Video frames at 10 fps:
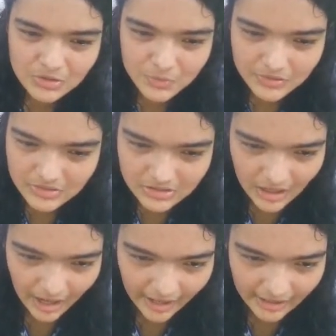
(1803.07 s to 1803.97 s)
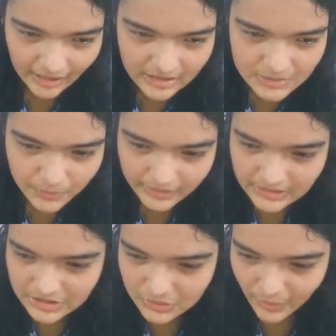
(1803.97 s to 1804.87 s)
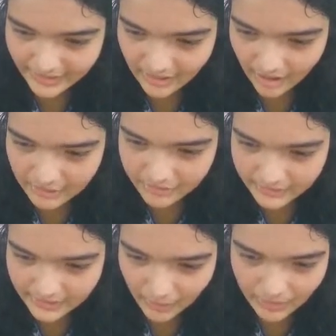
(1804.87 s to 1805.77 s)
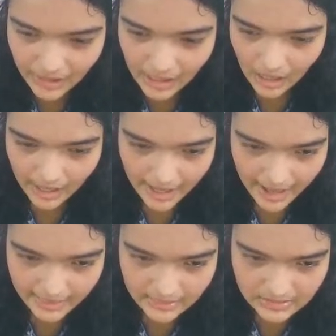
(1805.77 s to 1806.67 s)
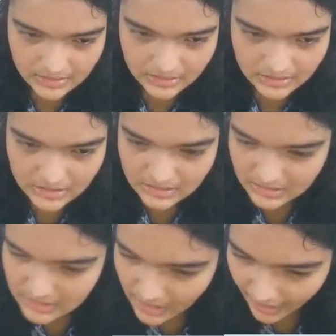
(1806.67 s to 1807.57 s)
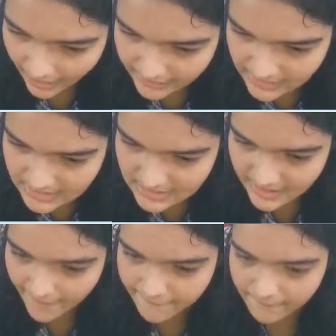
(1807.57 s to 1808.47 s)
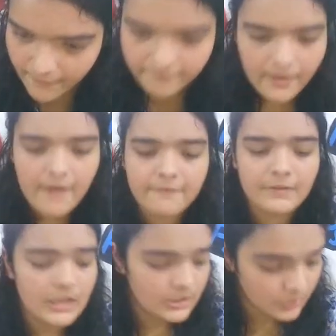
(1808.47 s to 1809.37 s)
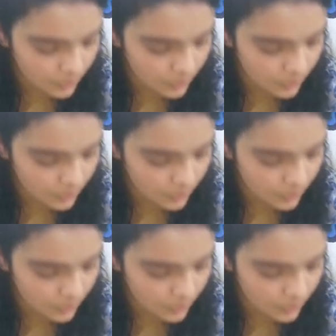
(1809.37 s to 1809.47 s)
because at this point it's quite hard to figure out. This is FFFFD2,